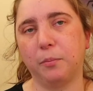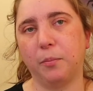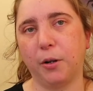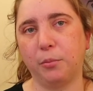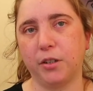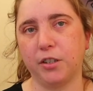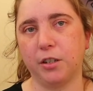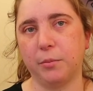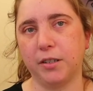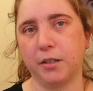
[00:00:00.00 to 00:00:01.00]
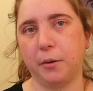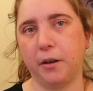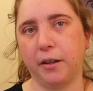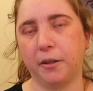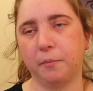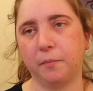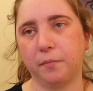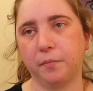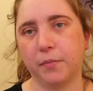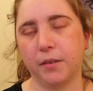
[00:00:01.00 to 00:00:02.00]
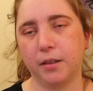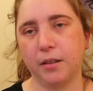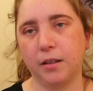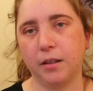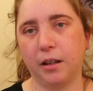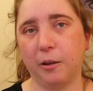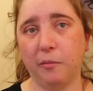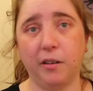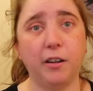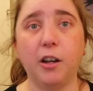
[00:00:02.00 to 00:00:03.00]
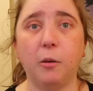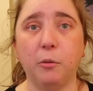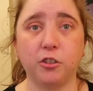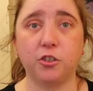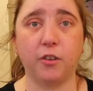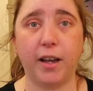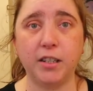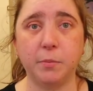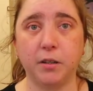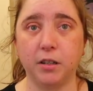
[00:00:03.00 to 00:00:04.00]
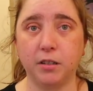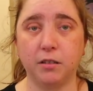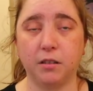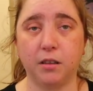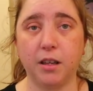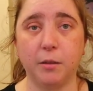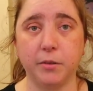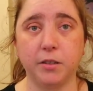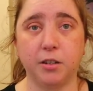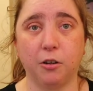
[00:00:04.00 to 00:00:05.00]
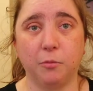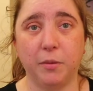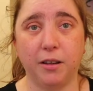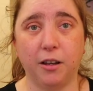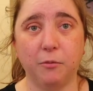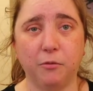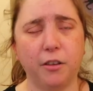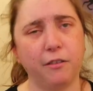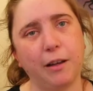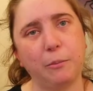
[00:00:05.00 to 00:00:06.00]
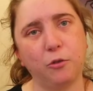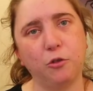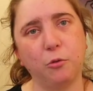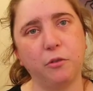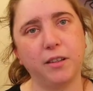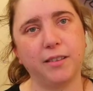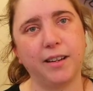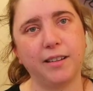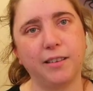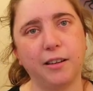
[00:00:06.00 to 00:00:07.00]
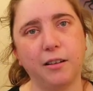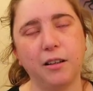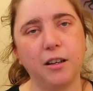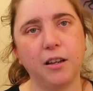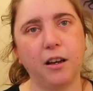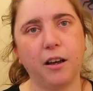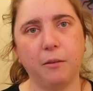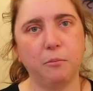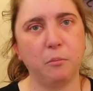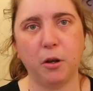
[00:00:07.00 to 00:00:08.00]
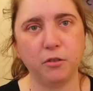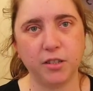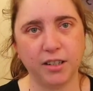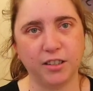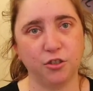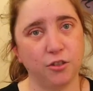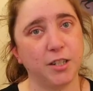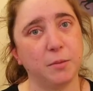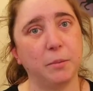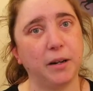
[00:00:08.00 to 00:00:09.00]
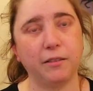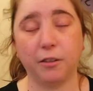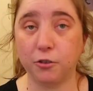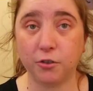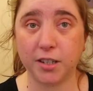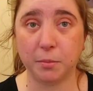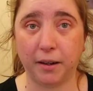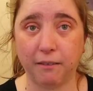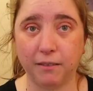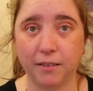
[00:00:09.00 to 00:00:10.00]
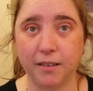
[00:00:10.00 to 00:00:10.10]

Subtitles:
blood pressure to be so high. And I know I'm not stressed because the therapist told me that I'm rather abnormal in the sense that most things that stress people out don't stress me out.